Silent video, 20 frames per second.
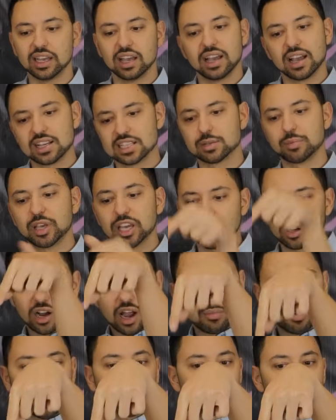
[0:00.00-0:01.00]
as a beginner,
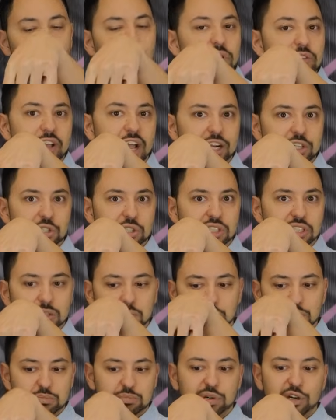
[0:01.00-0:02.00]
I probably would have actually
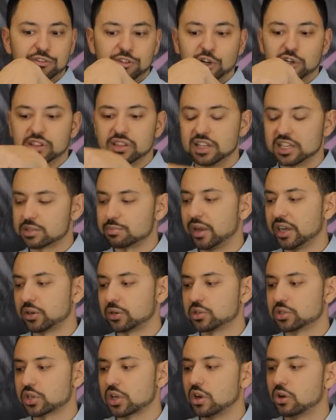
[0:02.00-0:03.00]
preferred this
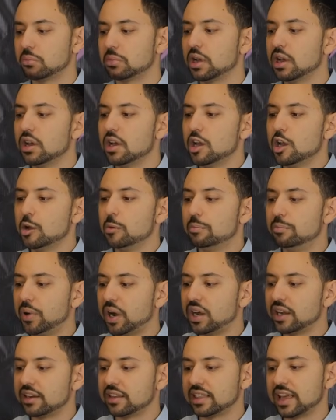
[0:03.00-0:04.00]
microscope.
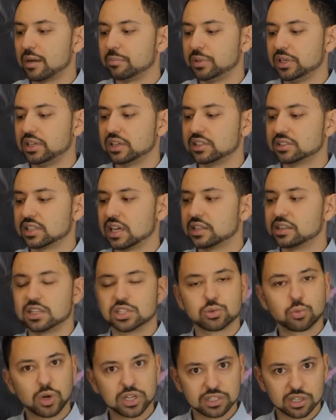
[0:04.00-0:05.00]
But that being said,
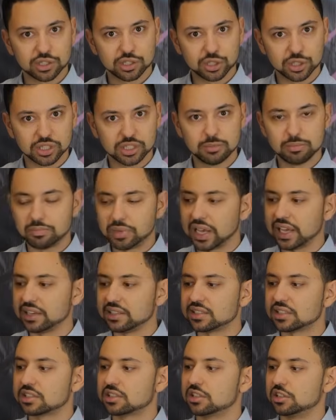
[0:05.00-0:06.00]
this was a good
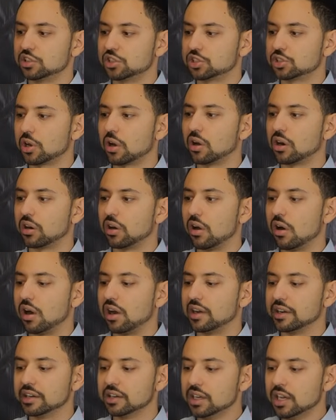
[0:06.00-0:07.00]
base to start
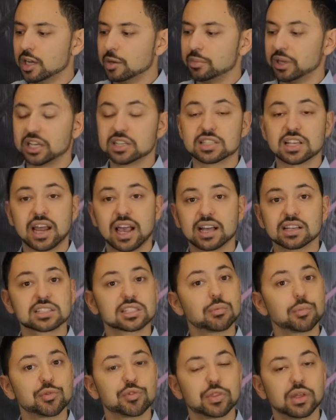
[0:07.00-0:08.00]
on because it has
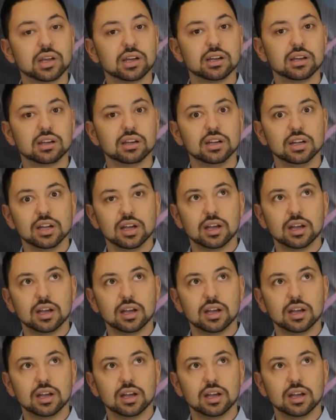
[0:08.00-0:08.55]
some of the,